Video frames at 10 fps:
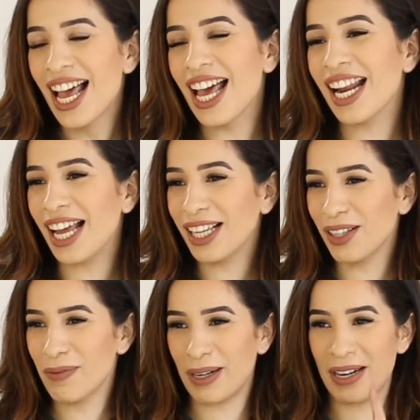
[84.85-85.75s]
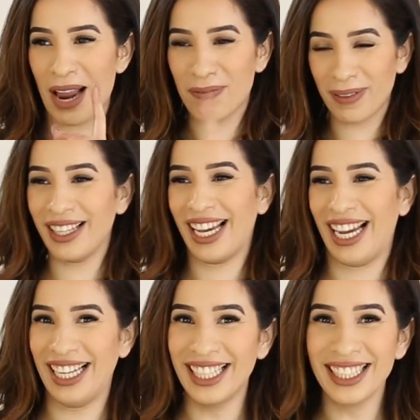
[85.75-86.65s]
And Ariel, you better not
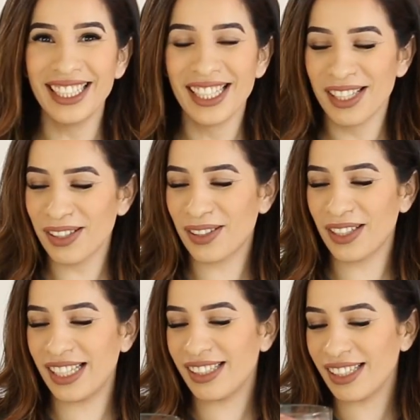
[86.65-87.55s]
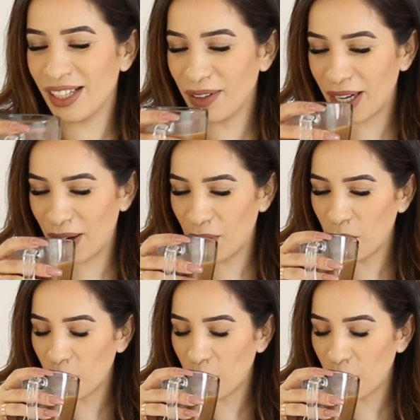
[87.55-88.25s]
play. So let's see, okay.